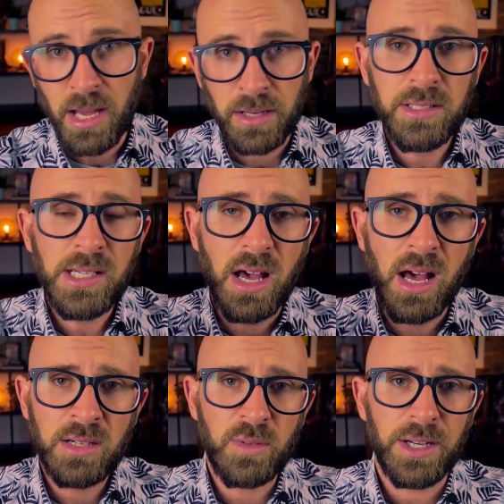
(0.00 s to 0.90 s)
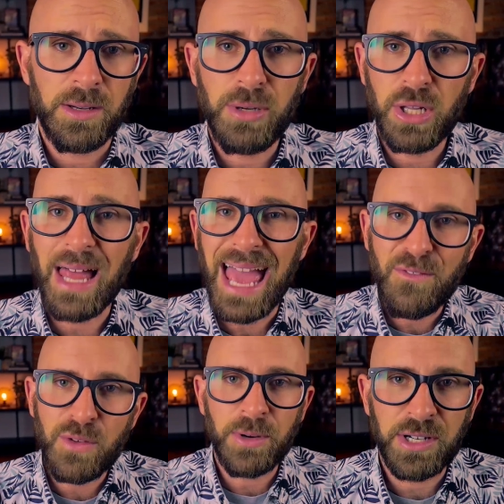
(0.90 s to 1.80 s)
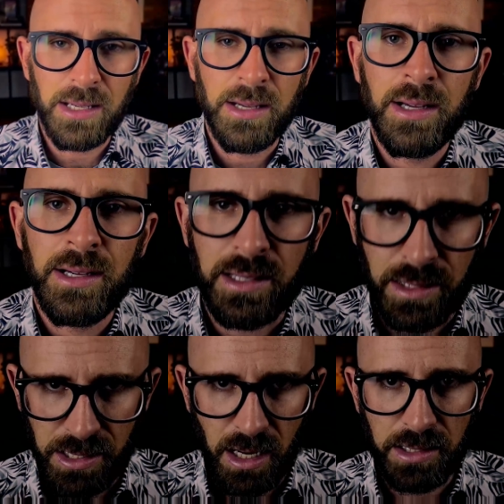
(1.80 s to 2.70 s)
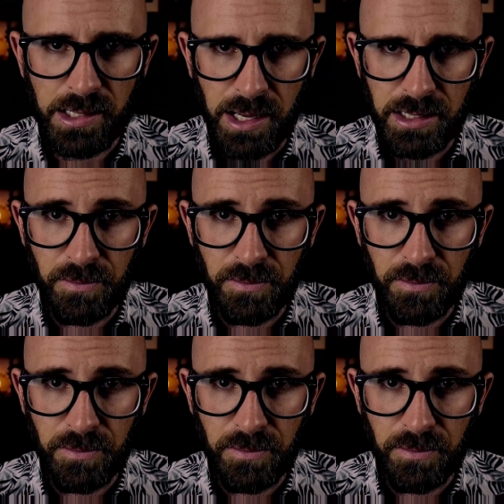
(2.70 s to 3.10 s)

Could Erdogan pull everybody to the dark side?